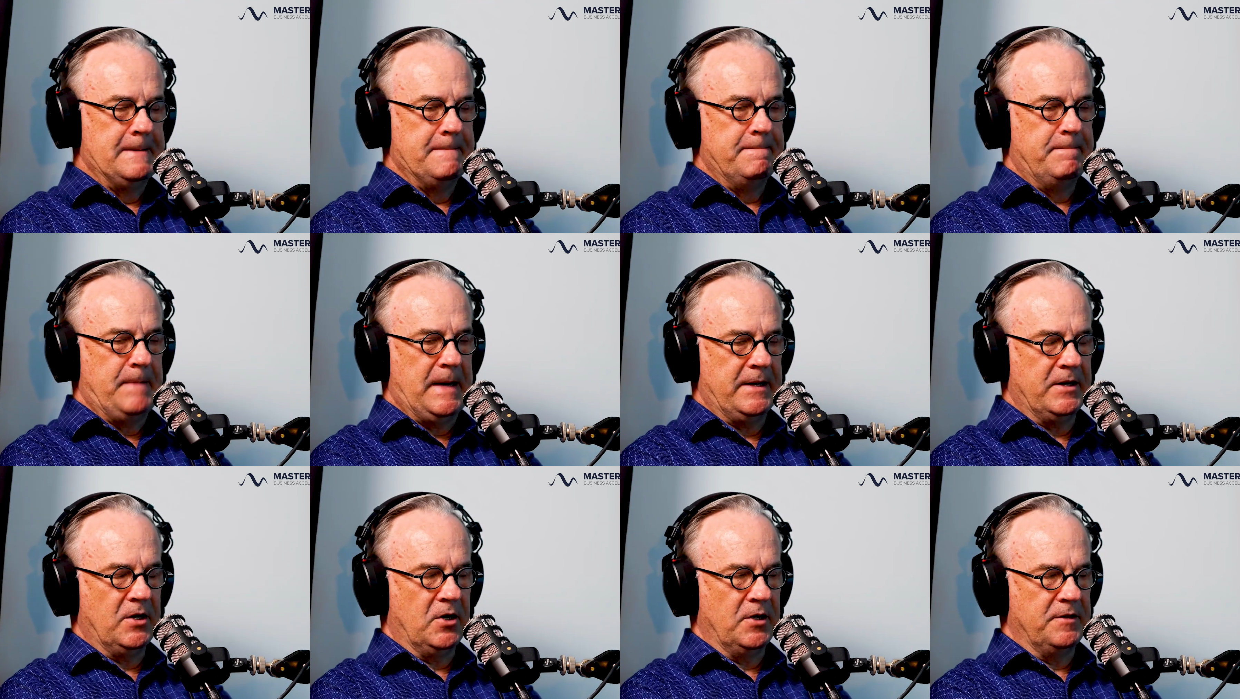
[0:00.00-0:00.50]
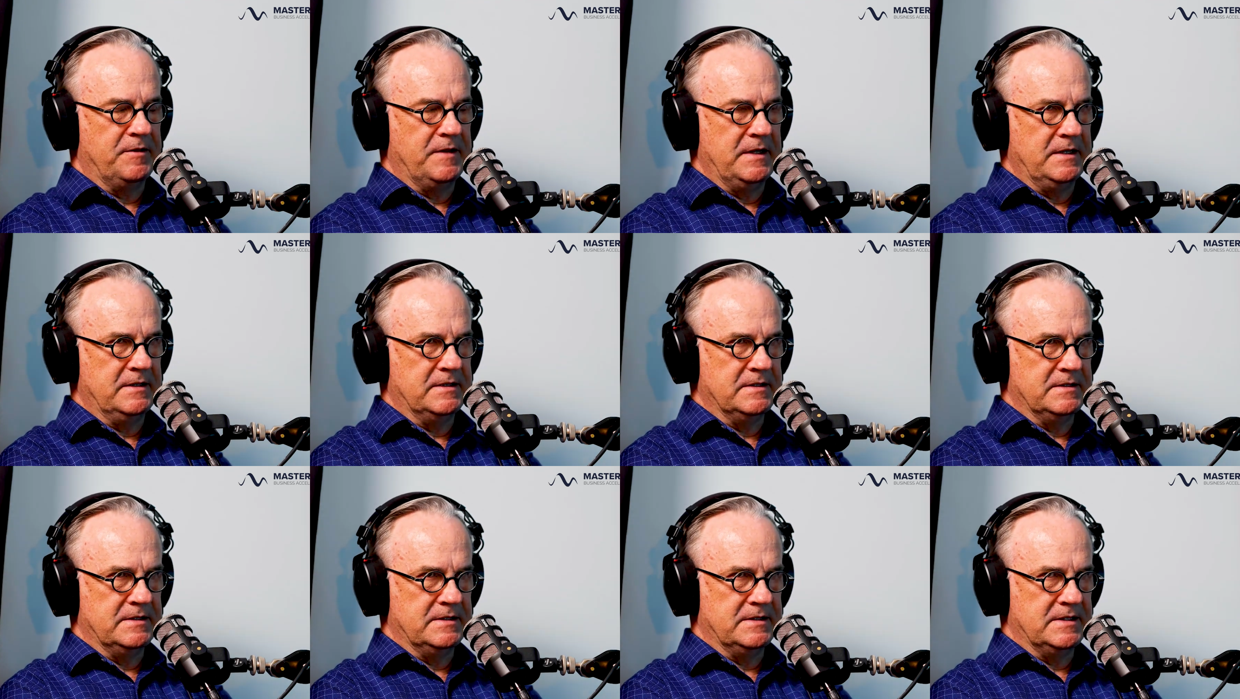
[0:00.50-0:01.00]
But I
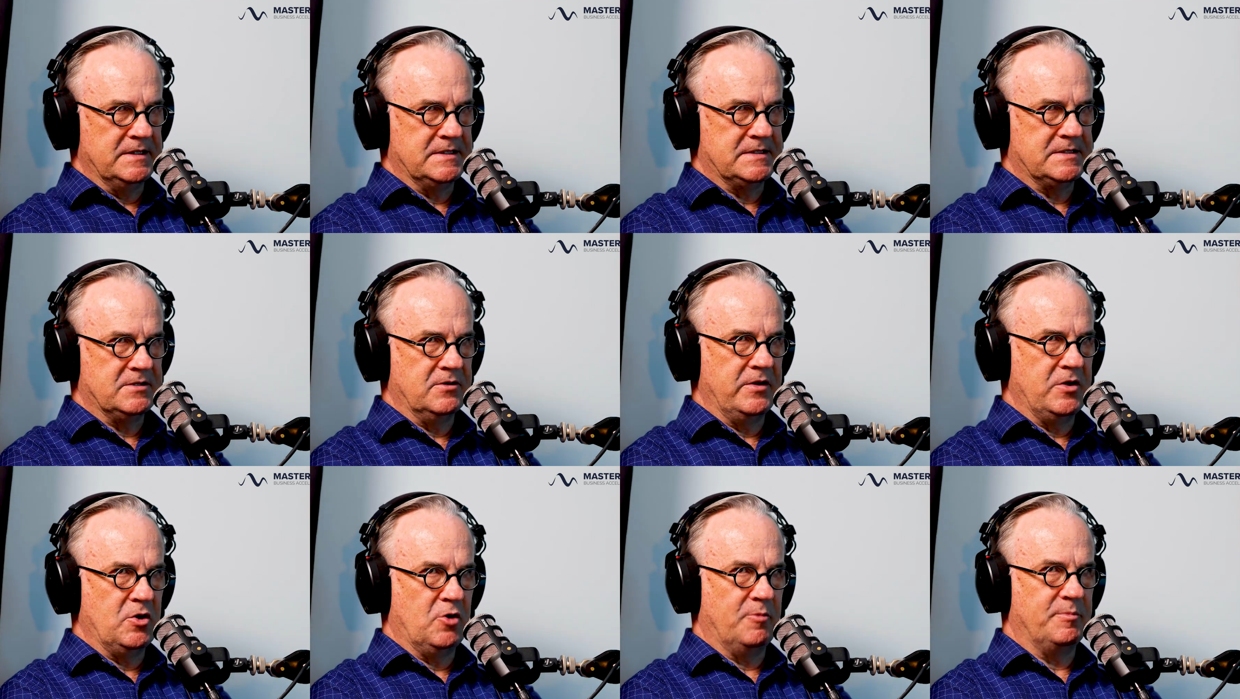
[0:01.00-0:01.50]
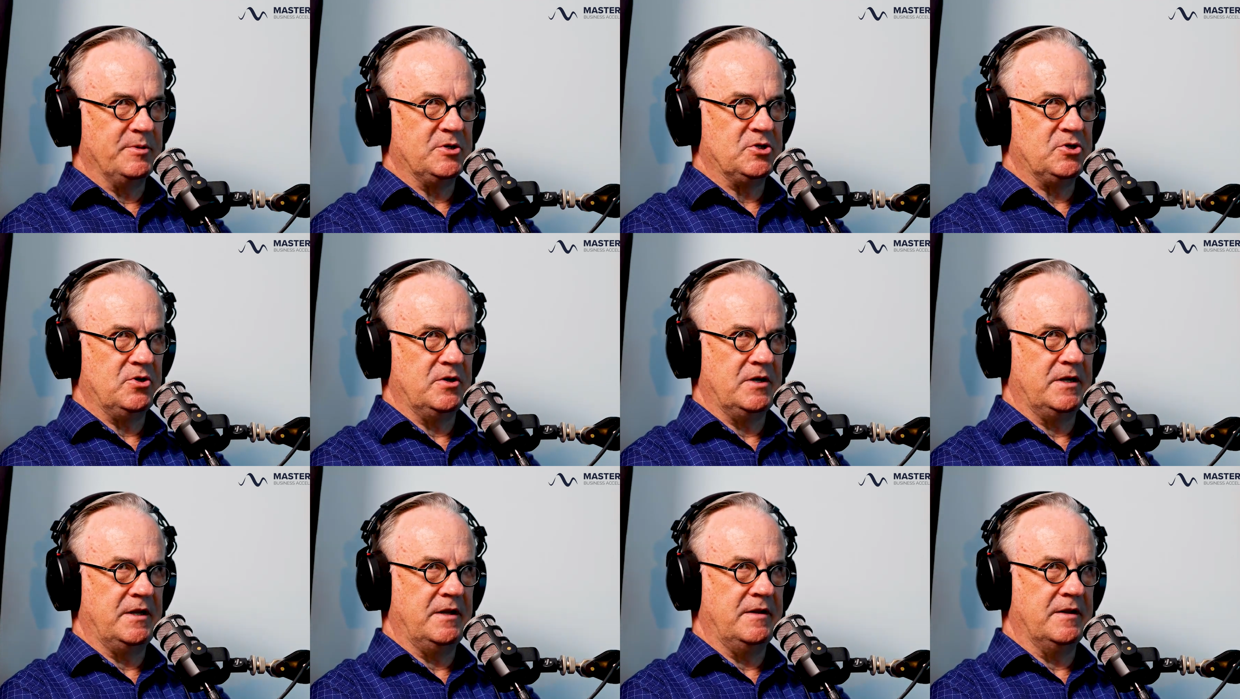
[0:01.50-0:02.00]
think that there's still the
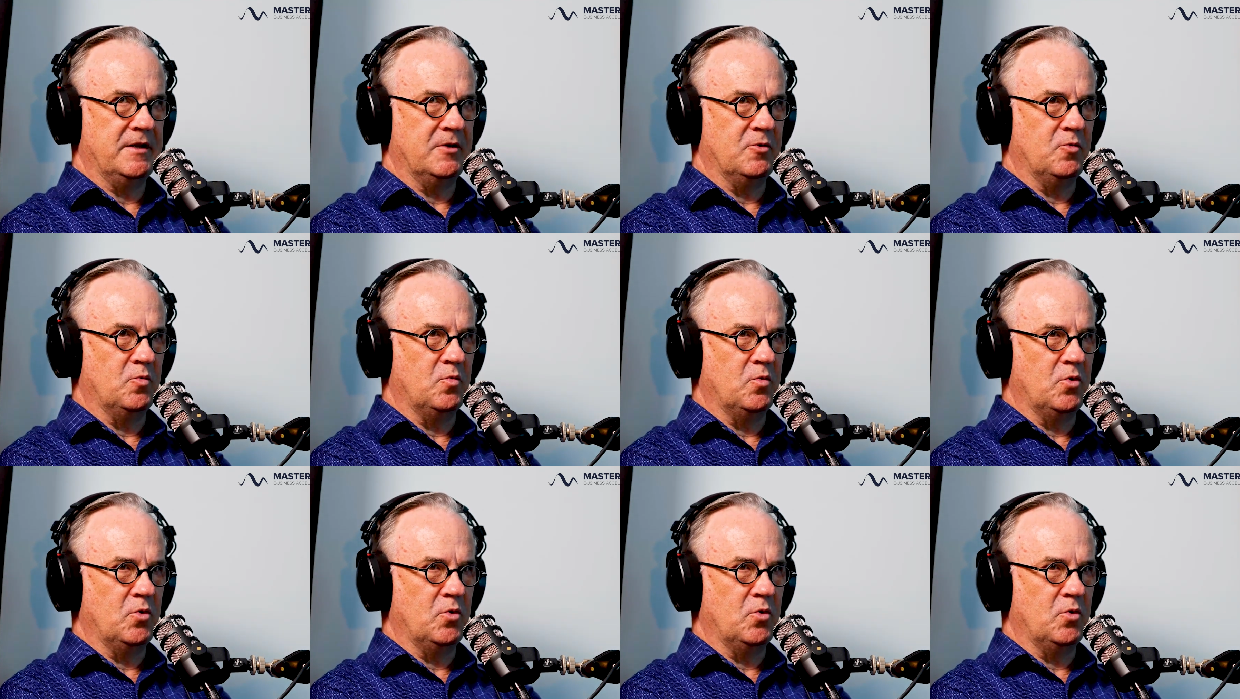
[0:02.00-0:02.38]
opportunity that